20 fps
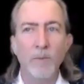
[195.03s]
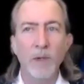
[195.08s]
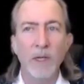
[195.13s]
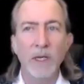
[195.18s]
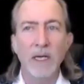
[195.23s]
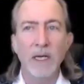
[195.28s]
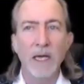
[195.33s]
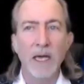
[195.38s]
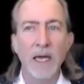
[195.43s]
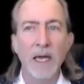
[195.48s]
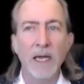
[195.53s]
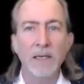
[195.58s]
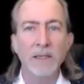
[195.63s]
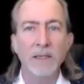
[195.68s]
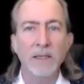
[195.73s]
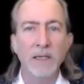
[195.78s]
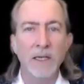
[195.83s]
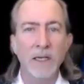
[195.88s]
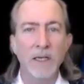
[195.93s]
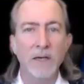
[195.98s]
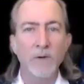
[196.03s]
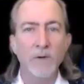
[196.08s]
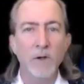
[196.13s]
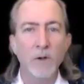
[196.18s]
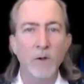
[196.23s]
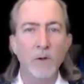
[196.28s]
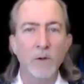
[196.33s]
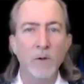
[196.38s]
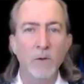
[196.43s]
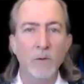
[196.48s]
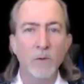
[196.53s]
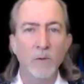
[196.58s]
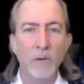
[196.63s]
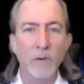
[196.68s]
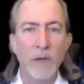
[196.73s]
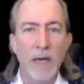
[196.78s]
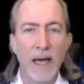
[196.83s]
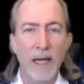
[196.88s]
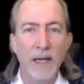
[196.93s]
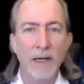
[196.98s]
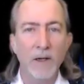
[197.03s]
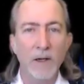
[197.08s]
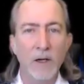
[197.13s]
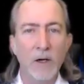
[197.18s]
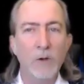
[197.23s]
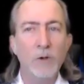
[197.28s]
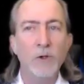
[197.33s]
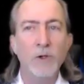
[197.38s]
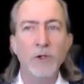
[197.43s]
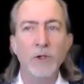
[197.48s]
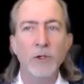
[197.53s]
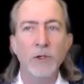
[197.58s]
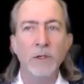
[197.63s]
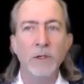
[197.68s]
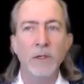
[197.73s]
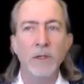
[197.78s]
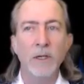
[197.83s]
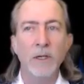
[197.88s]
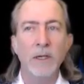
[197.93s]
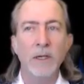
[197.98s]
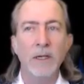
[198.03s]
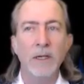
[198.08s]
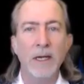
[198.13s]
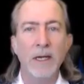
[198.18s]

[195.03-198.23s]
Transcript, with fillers: began to give you that notion that,